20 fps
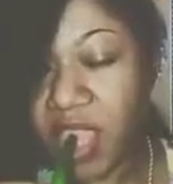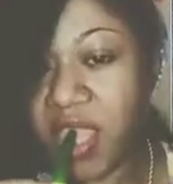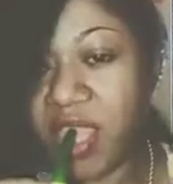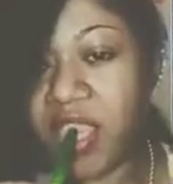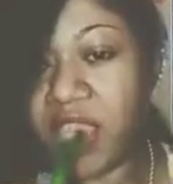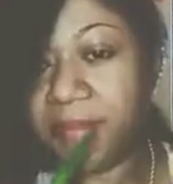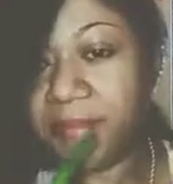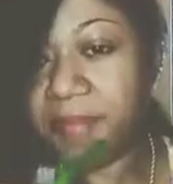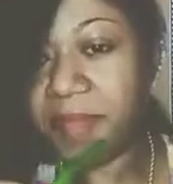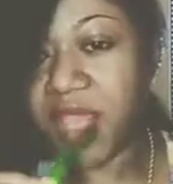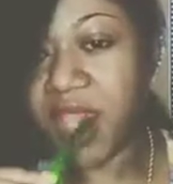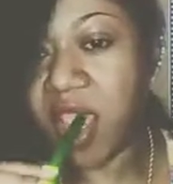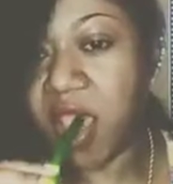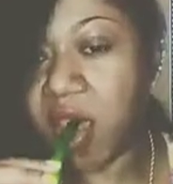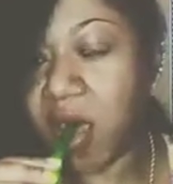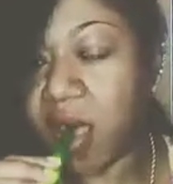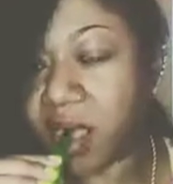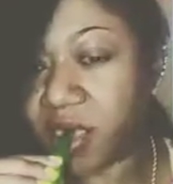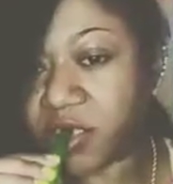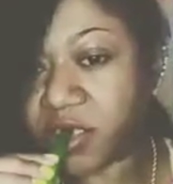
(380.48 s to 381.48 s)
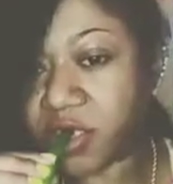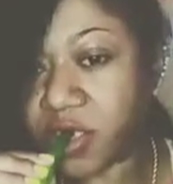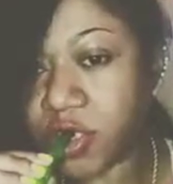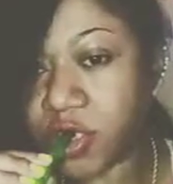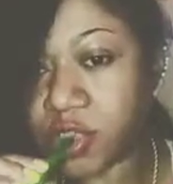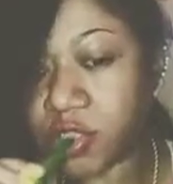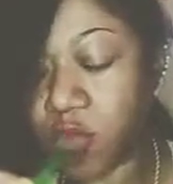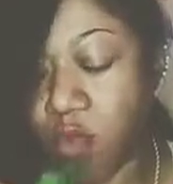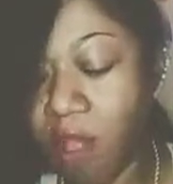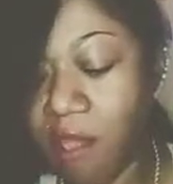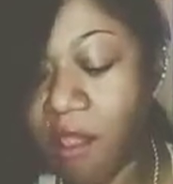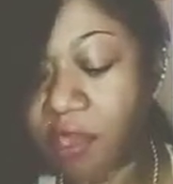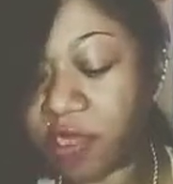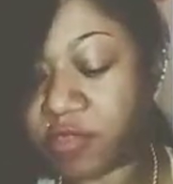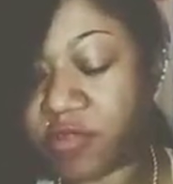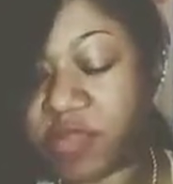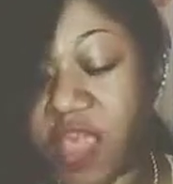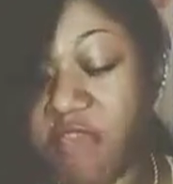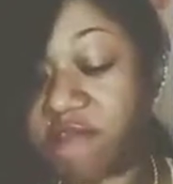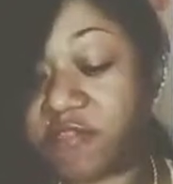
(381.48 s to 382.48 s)
eat meat or I
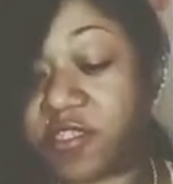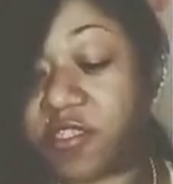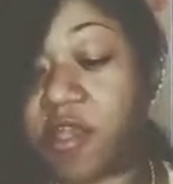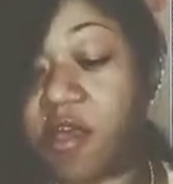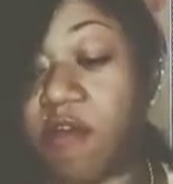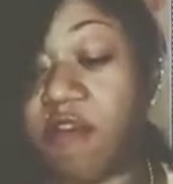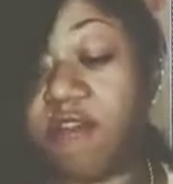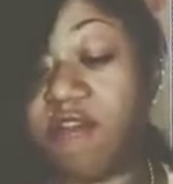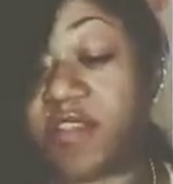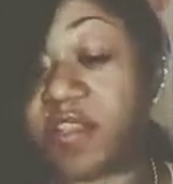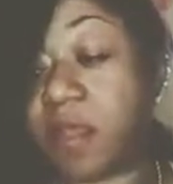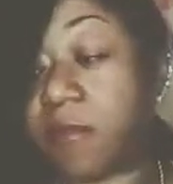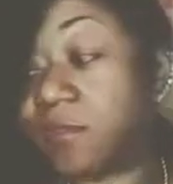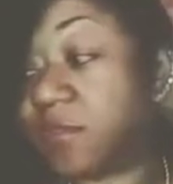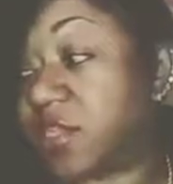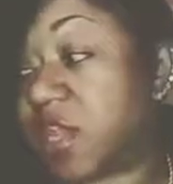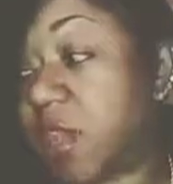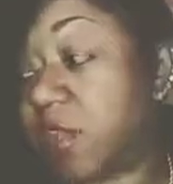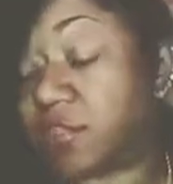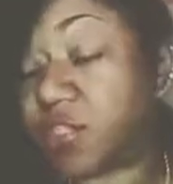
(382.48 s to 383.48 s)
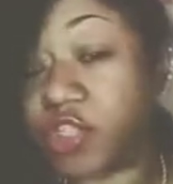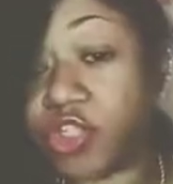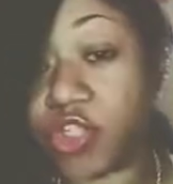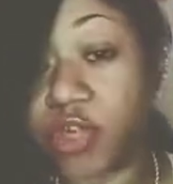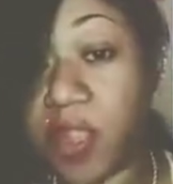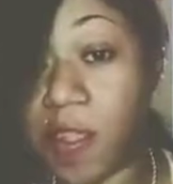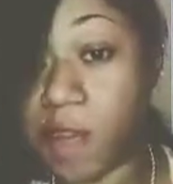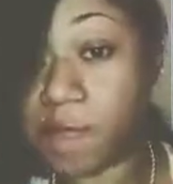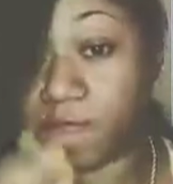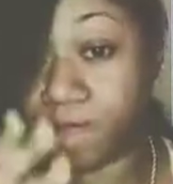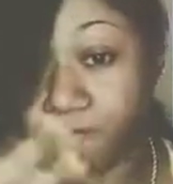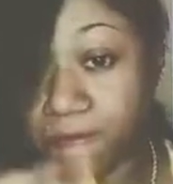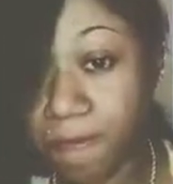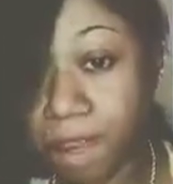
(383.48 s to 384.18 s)
don't have to gulp something down to drink